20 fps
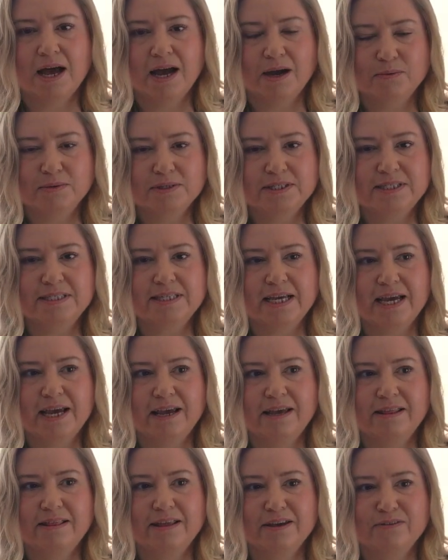I would
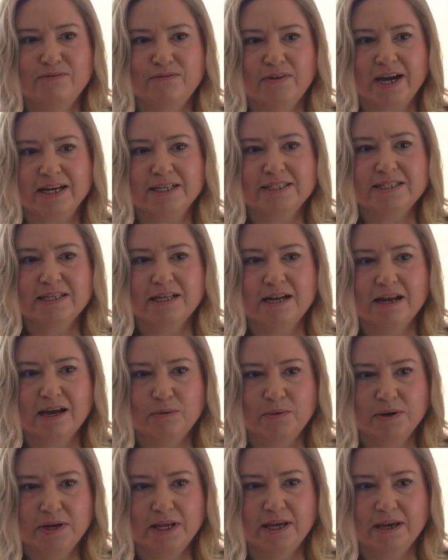say the advice that
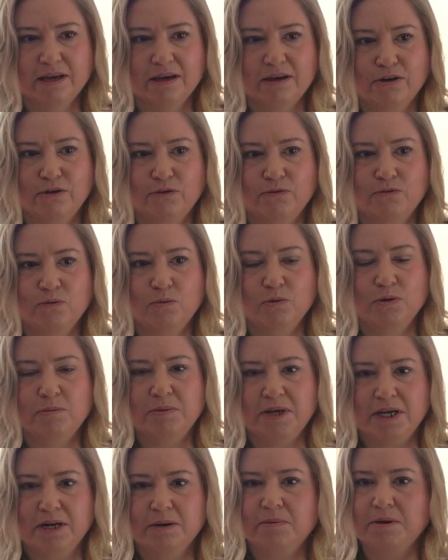I would give would
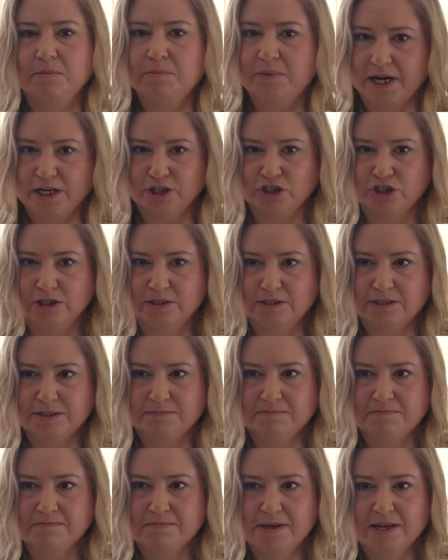be to be patient,
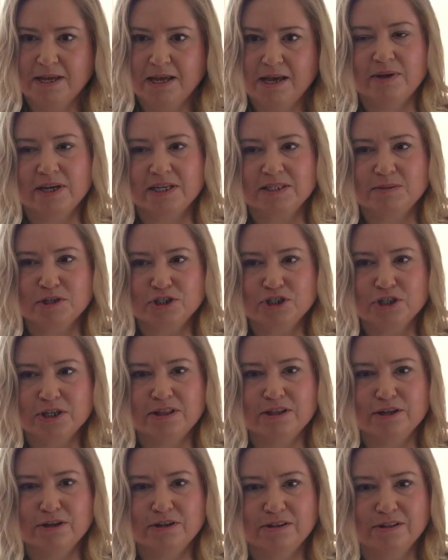
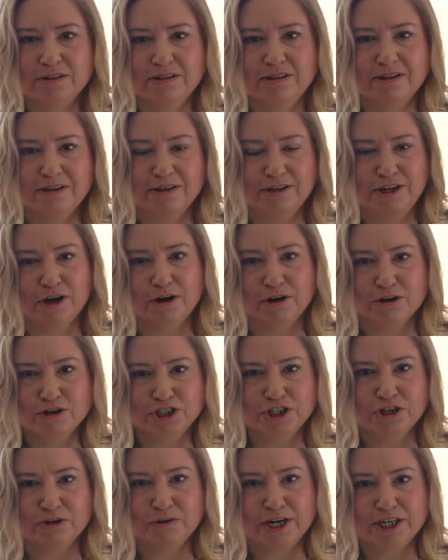especially the younger
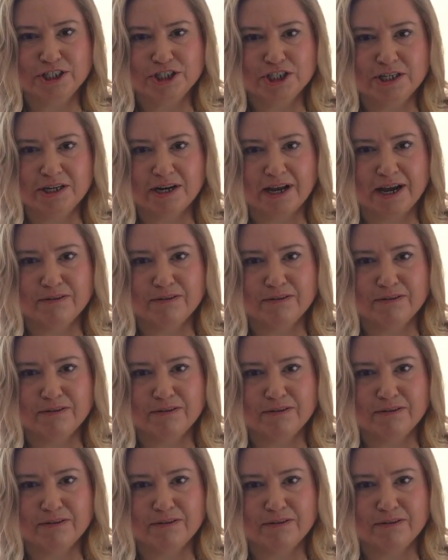generation.